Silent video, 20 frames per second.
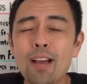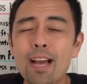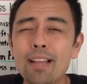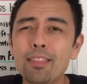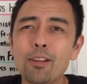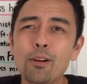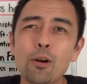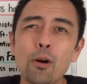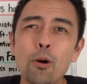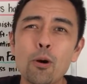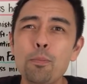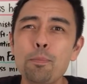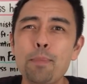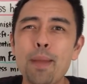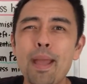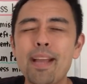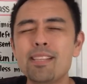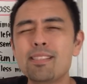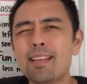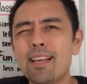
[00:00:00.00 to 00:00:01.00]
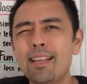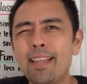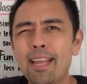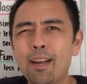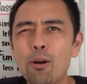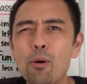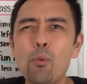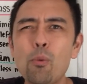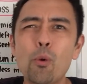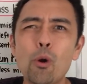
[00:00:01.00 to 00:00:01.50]
at their own pace. They
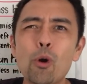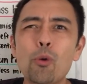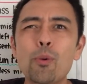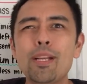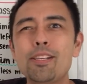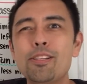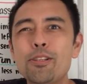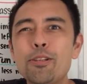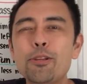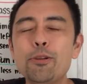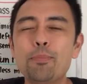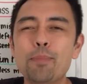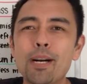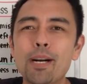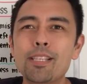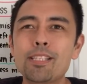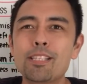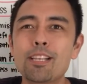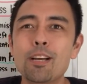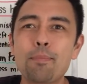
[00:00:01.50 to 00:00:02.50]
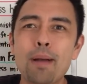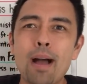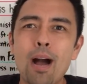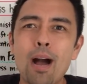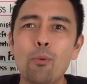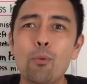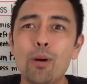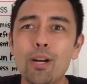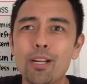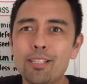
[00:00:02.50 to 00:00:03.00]
don't worry too much
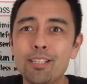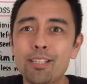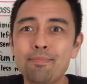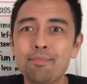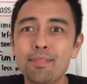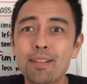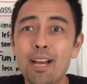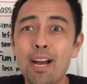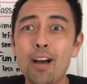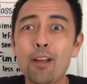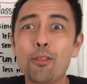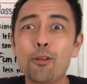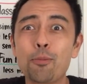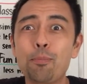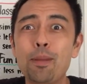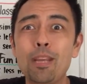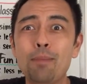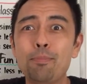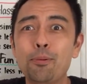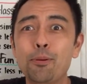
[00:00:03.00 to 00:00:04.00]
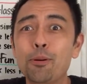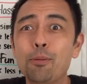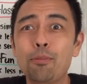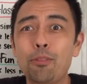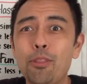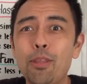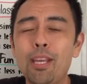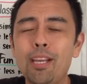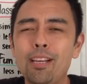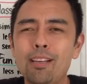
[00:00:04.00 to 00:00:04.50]
about what other people
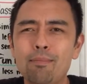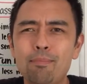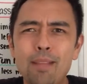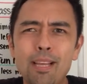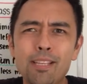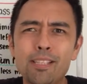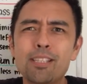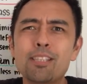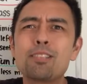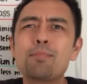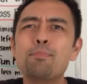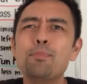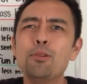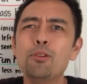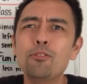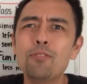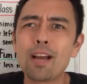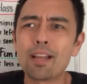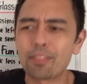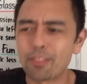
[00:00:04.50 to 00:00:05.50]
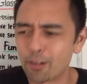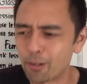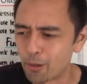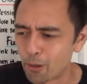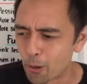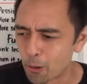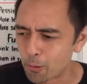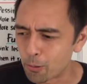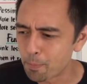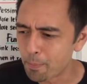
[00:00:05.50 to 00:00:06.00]
think. They just move at their
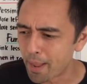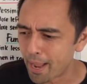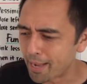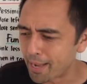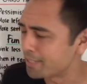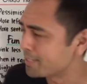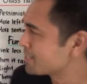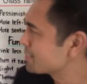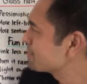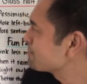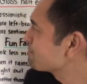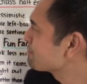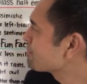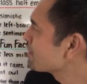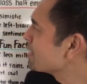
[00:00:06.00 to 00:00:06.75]
own pace.